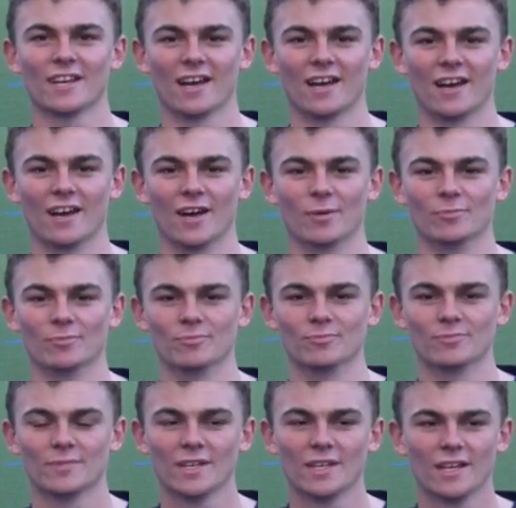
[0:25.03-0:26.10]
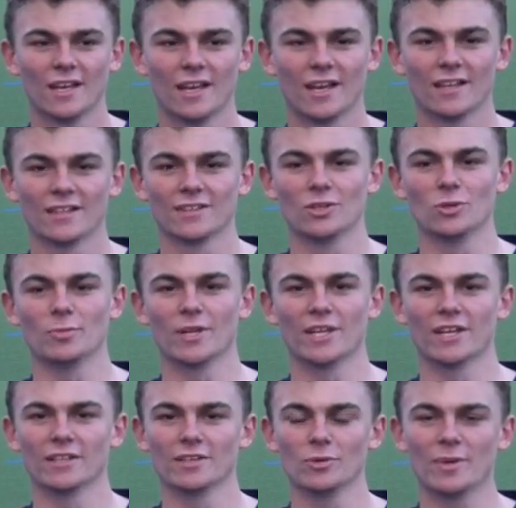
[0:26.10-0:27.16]
A little
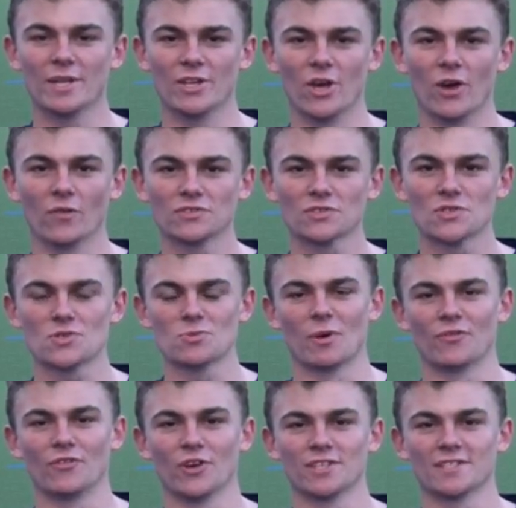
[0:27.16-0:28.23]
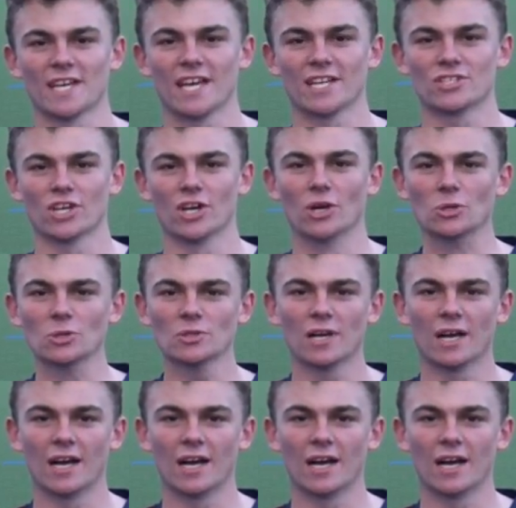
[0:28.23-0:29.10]
bit nervous because it's my first AHL,